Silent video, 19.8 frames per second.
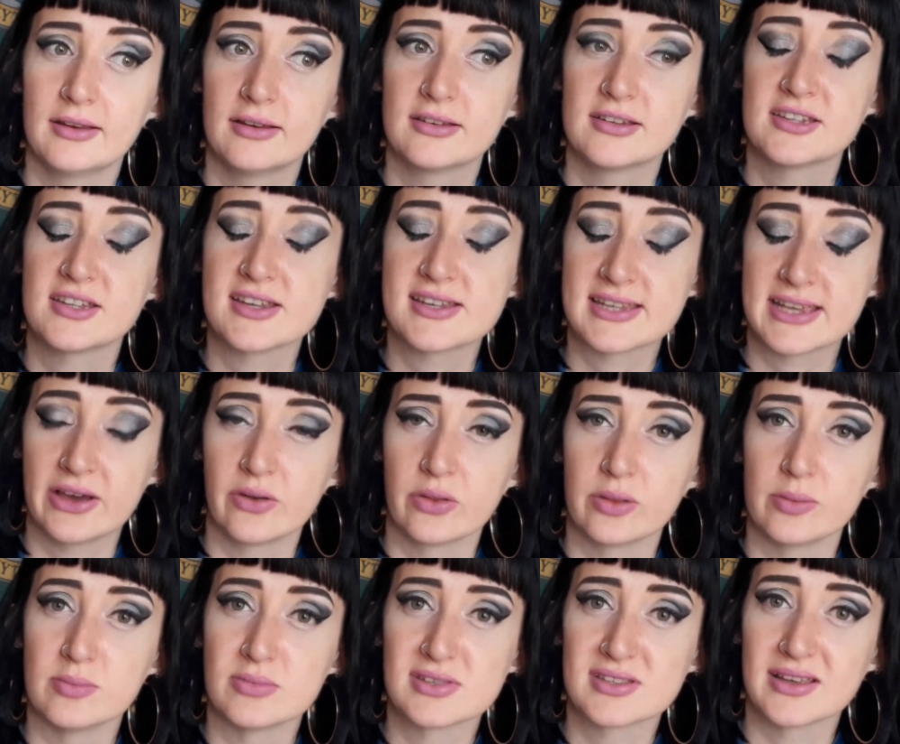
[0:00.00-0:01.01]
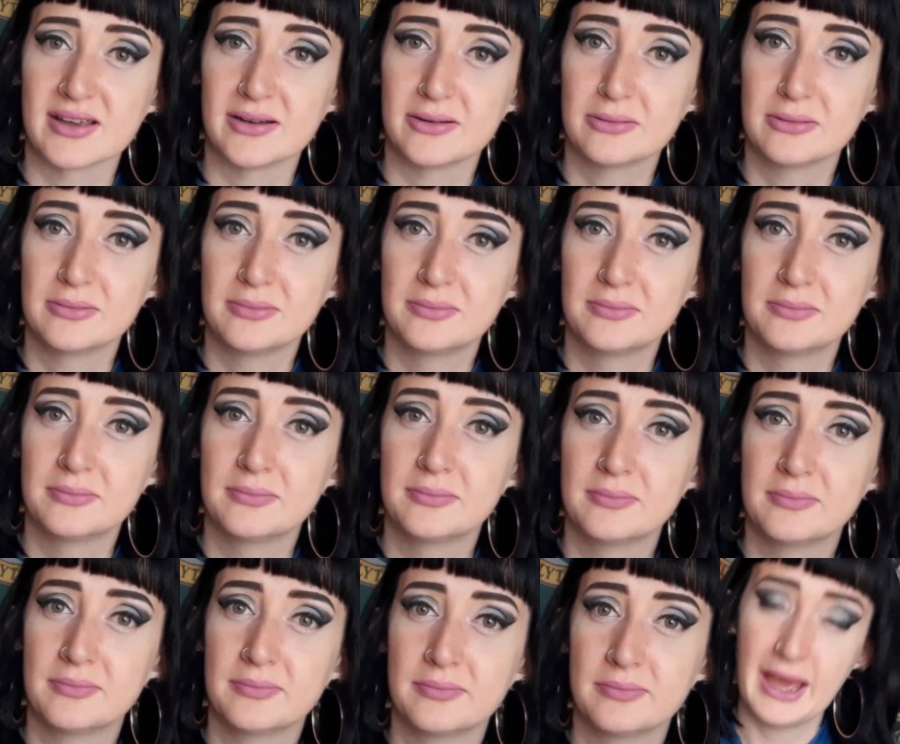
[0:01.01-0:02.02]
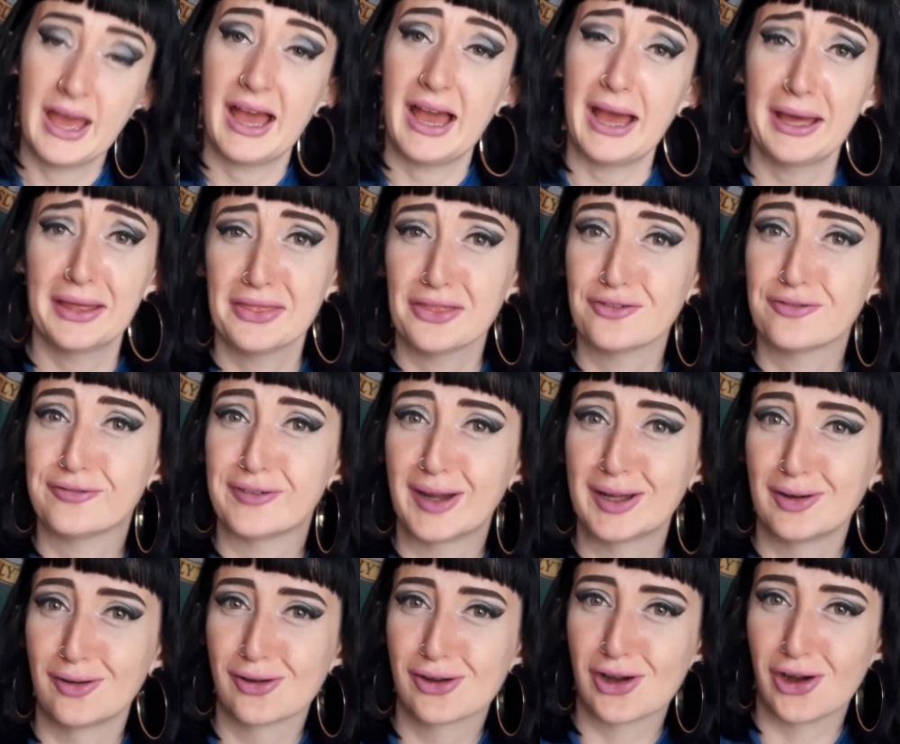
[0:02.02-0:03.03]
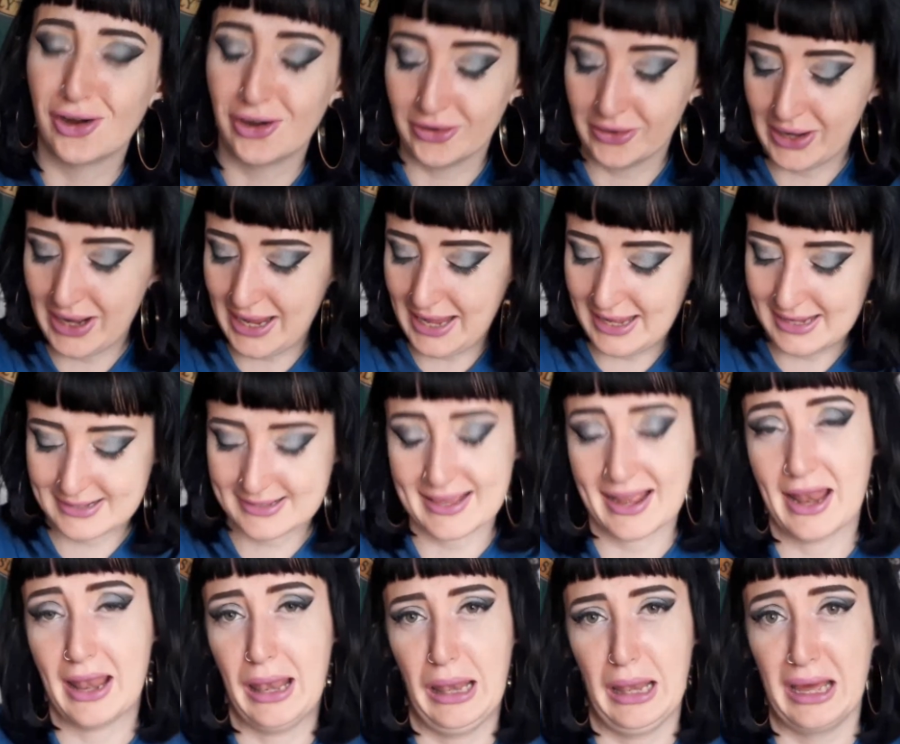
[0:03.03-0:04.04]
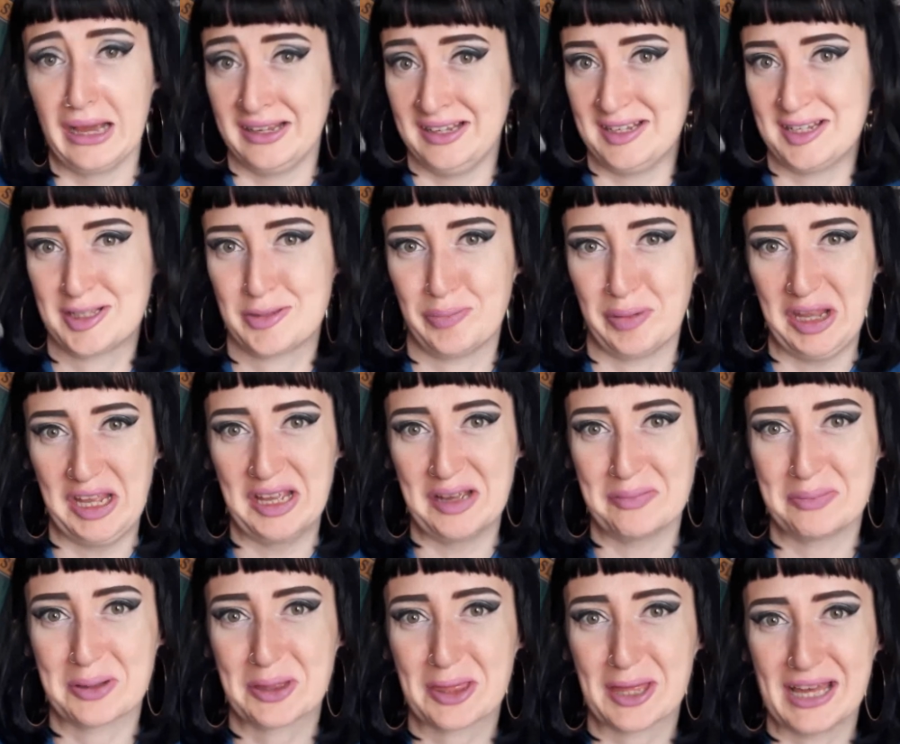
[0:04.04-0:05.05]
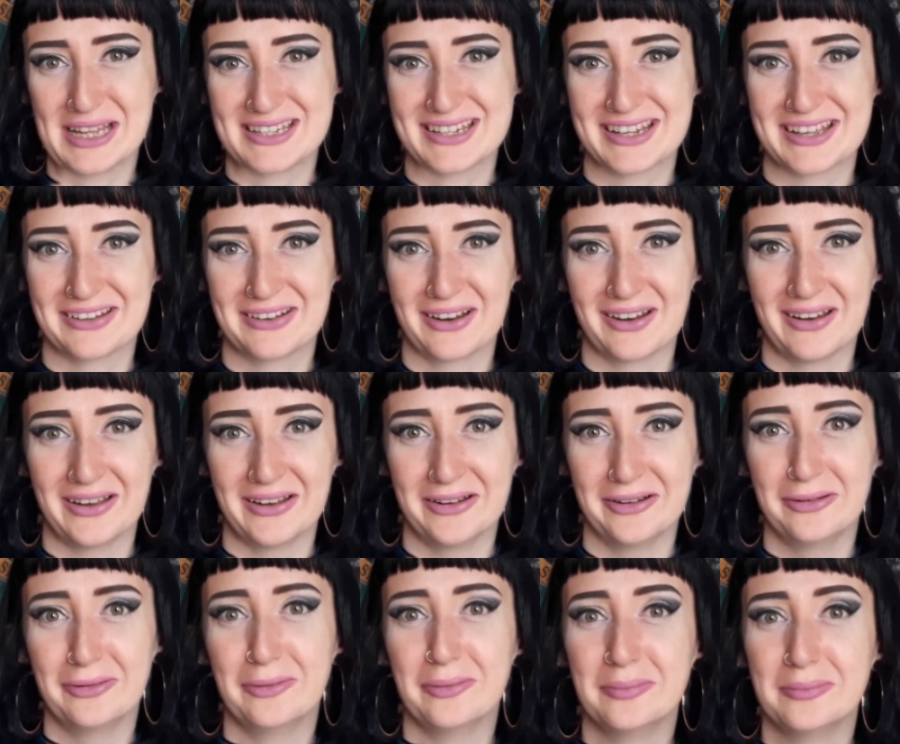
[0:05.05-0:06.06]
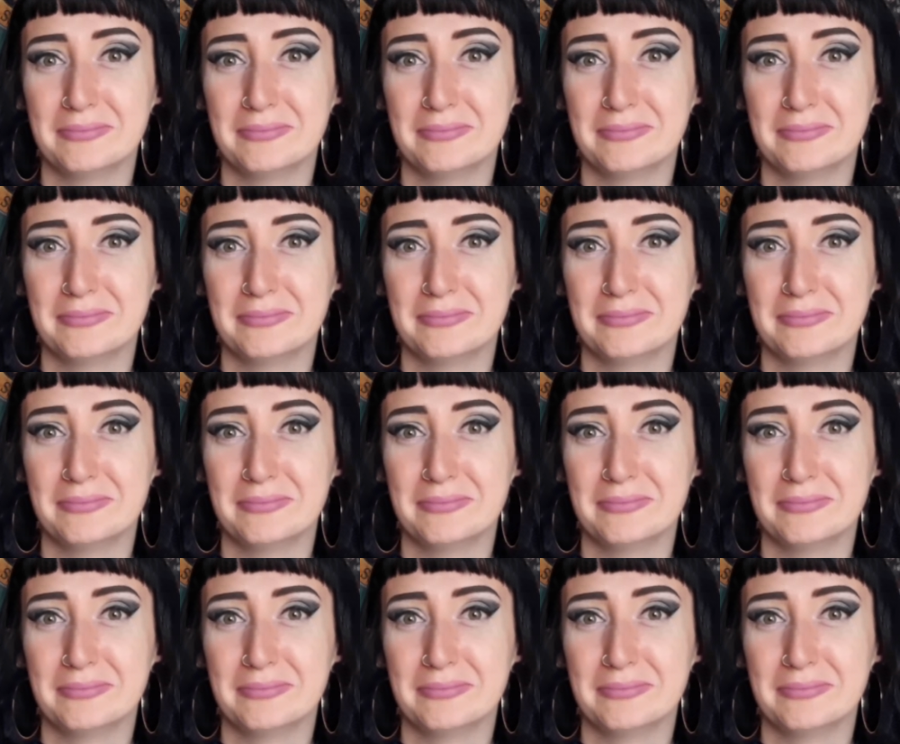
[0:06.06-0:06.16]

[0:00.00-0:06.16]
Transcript: to tell them so. And the final con is likes being pathetic and alone.